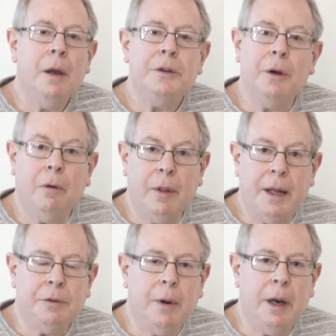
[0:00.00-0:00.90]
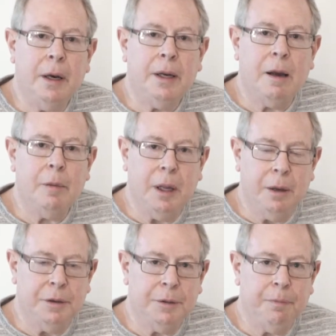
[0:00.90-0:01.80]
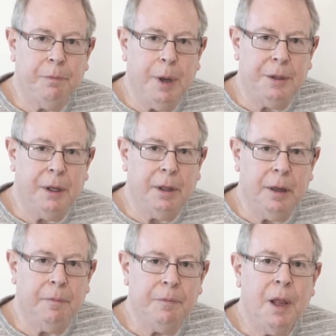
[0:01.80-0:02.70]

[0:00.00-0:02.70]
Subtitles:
So that's what an endowment is, basically.